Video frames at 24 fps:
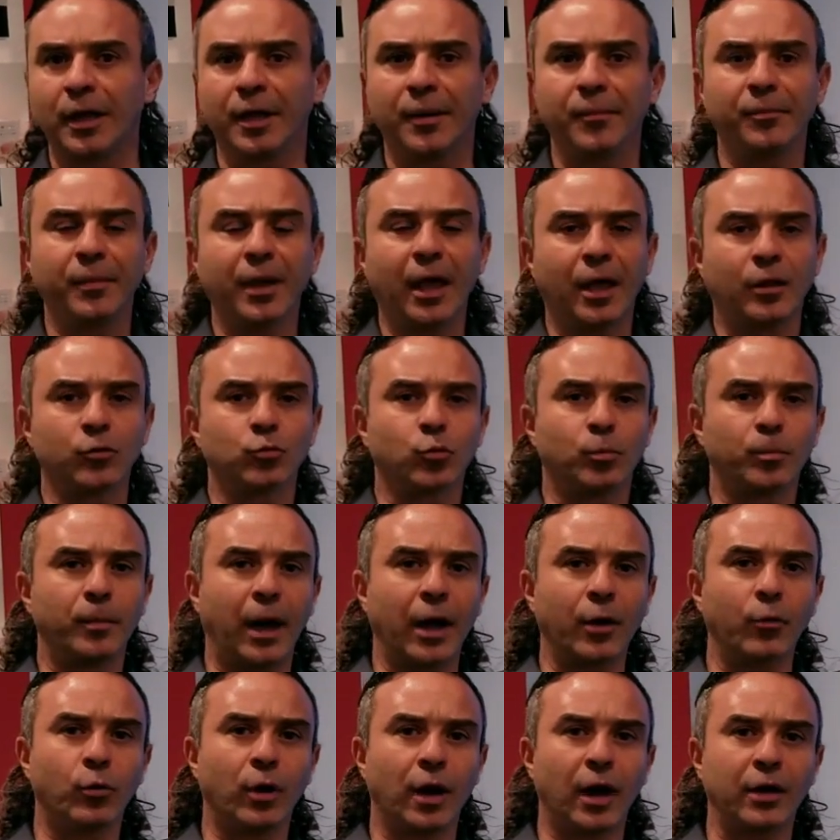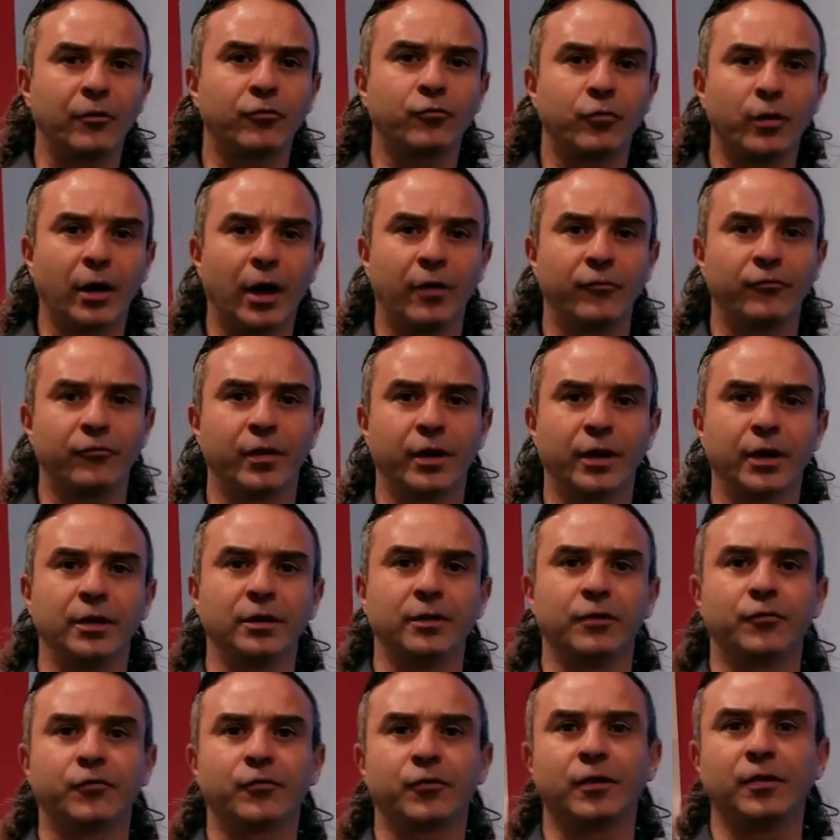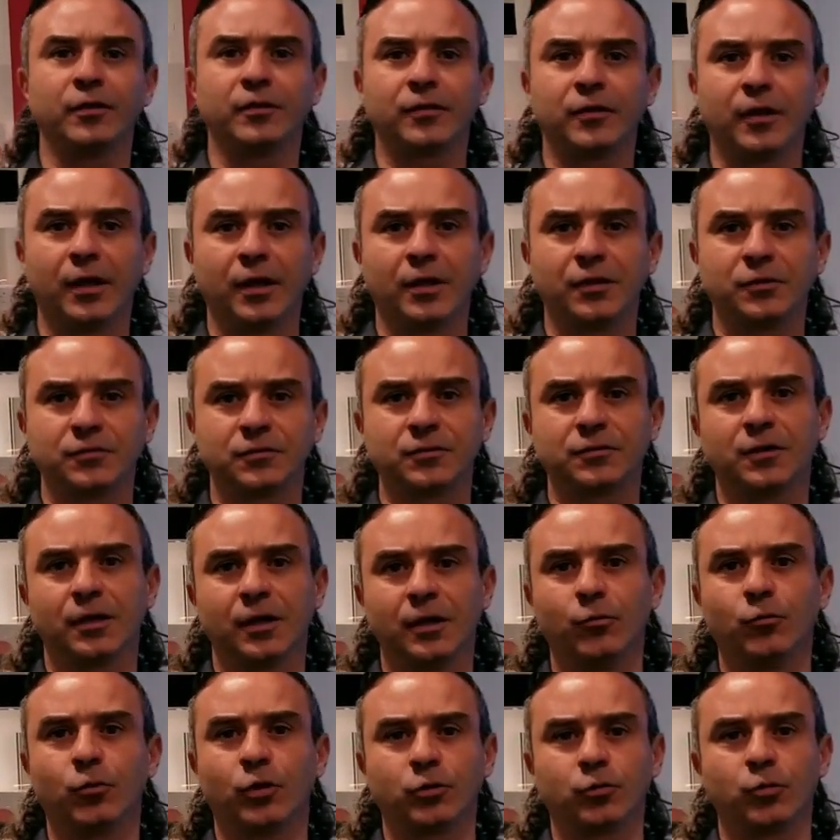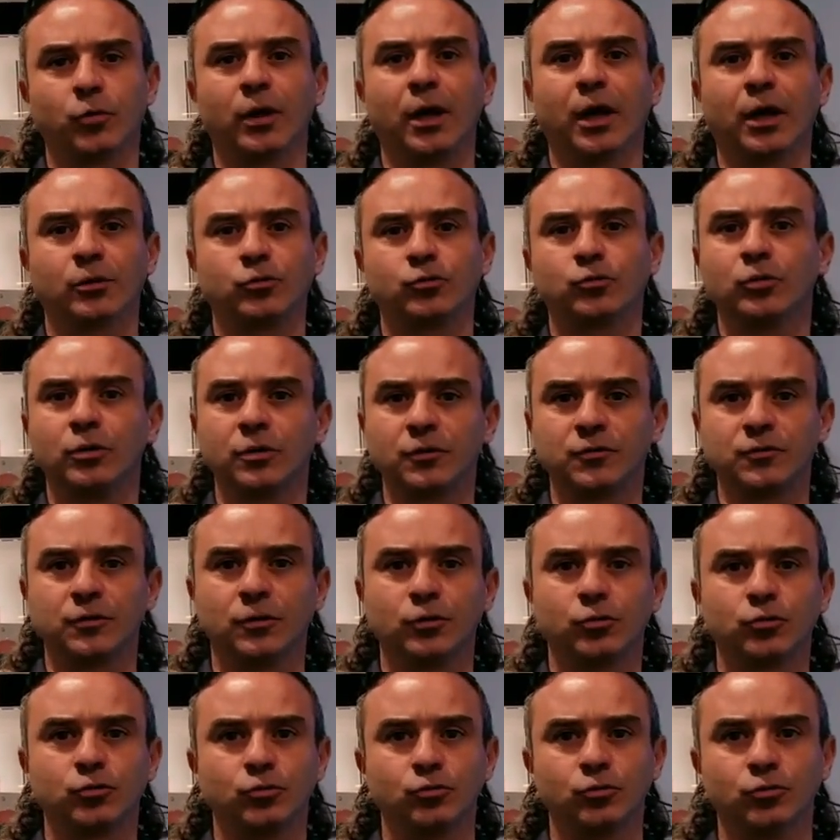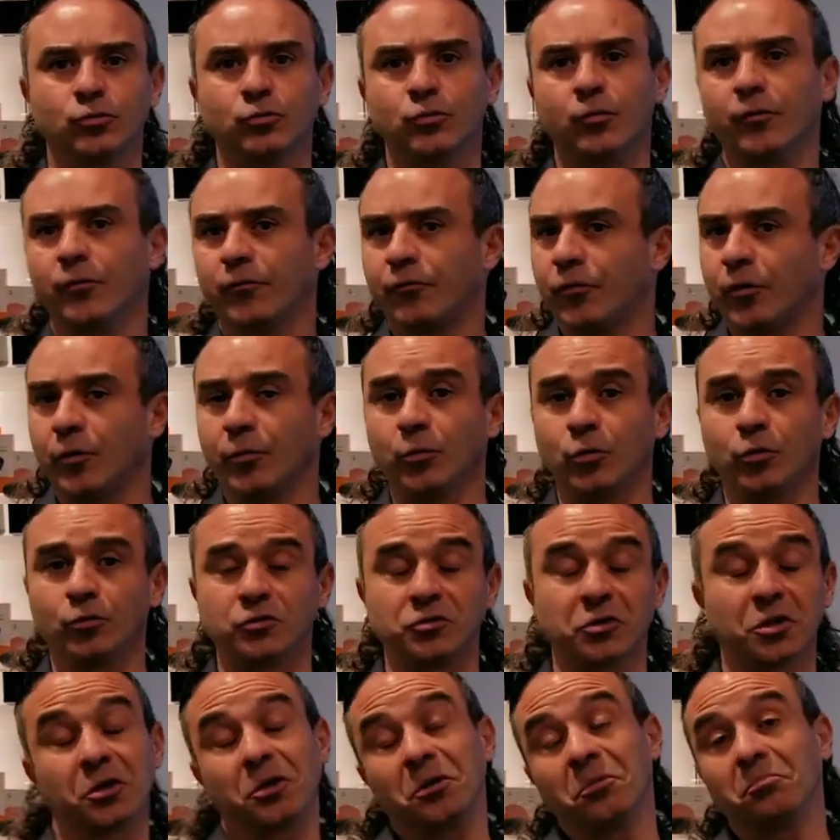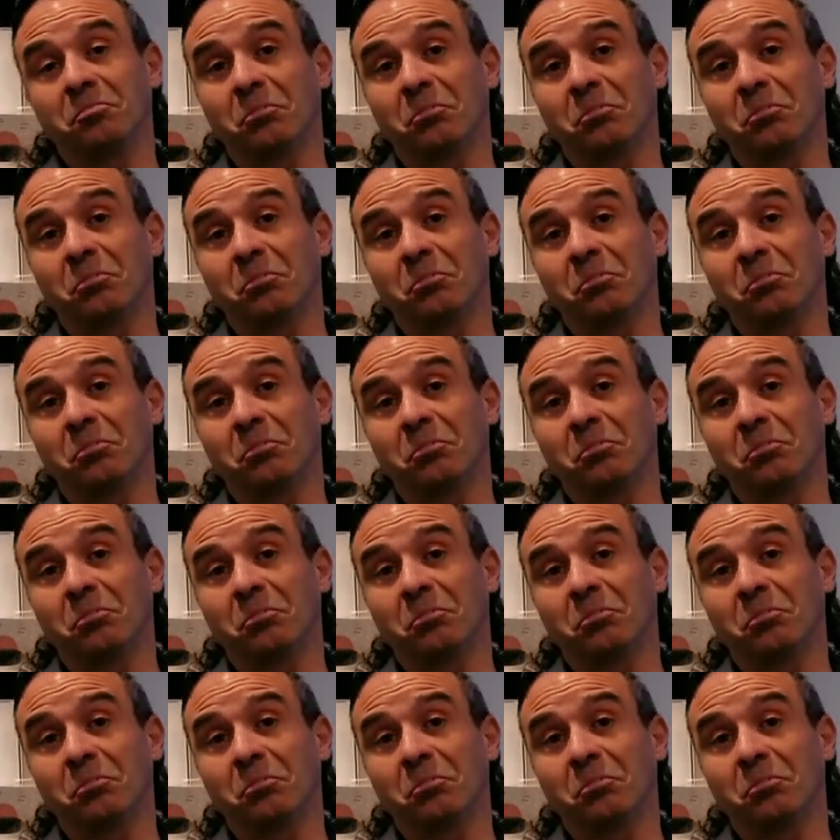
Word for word: Me and my wife, we have very different tastes in what we like to listen to for music.